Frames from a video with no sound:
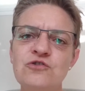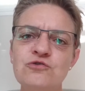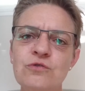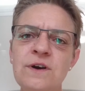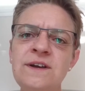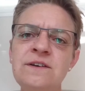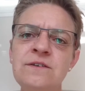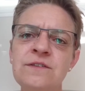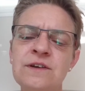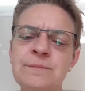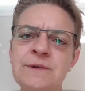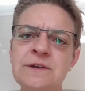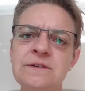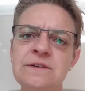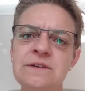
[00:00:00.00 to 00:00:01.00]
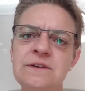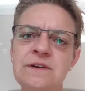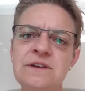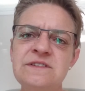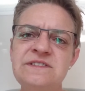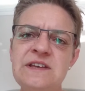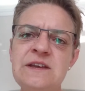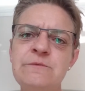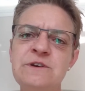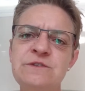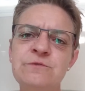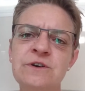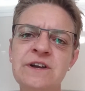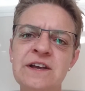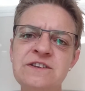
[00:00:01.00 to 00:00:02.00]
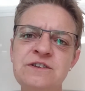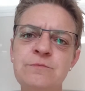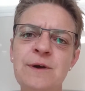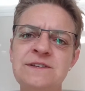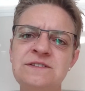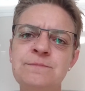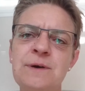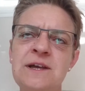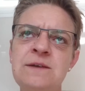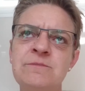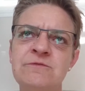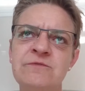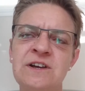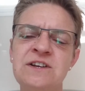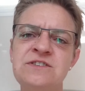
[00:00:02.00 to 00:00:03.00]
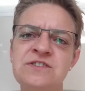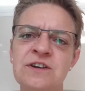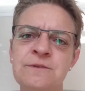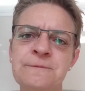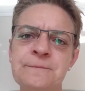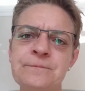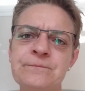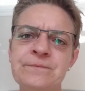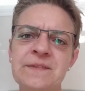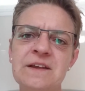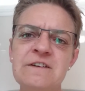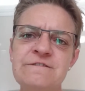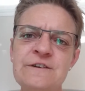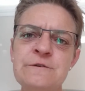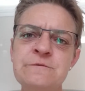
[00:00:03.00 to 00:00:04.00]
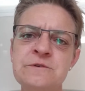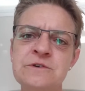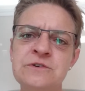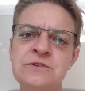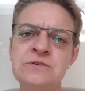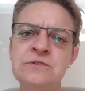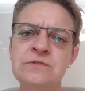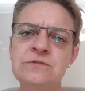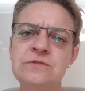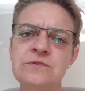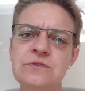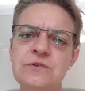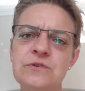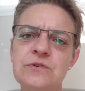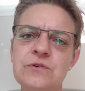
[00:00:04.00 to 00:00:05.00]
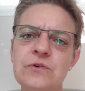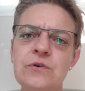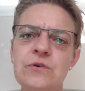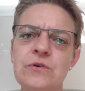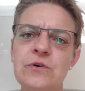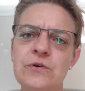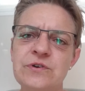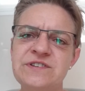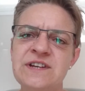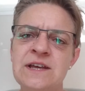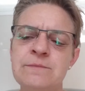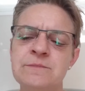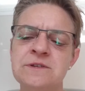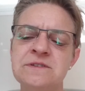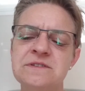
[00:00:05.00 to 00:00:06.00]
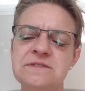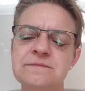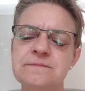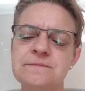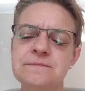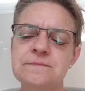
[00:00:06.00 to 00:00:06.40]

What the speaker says: Trial them. See which one gets you a better payment ratio, a phone call or a statement.